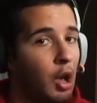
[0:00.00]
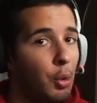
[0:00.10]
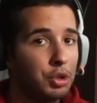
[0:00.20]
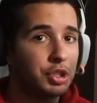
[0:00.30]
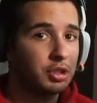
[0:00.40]

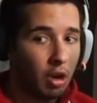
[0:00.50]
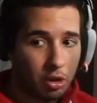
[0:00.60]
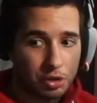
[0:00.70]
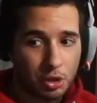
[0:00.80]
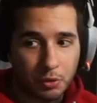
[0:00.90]
which is
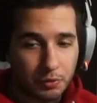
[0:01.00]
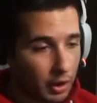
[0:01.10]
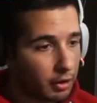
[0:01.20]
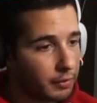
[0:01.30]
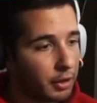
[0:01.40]
also
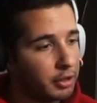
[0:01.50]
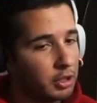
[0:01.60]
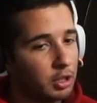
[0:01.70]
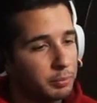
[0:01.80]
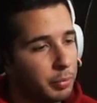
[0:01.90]
very, very
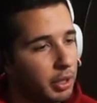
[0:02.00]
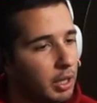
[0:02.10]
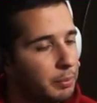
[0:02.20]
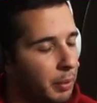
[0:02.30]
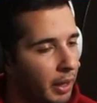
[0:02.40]
good, but
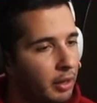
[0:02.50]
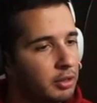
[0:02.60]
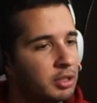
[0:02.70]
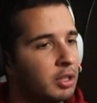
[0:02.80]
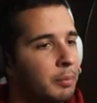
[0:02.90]
it
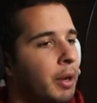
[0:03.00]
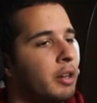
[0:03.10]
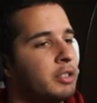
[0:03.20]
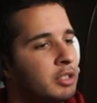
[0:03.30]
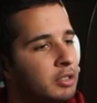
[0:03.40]
pales in comparison